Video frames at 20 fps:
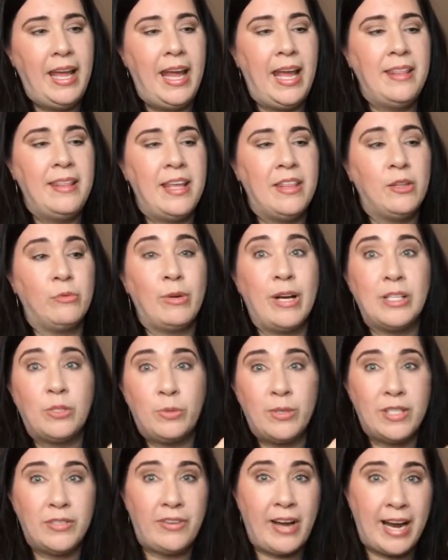And then the rest
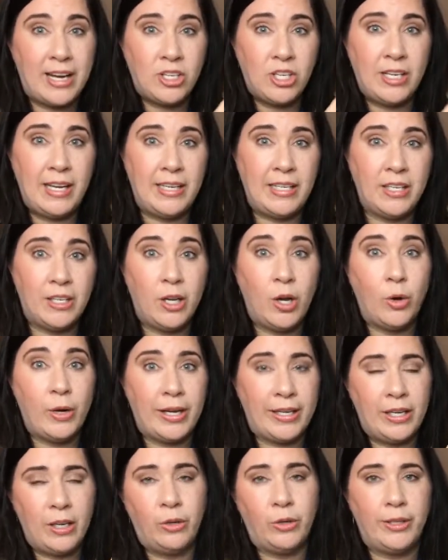was fractionated
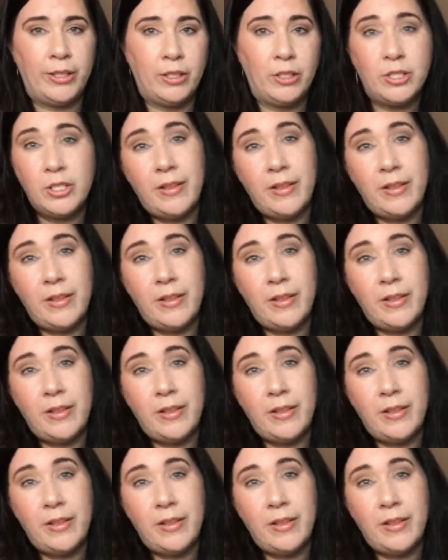coconut oil.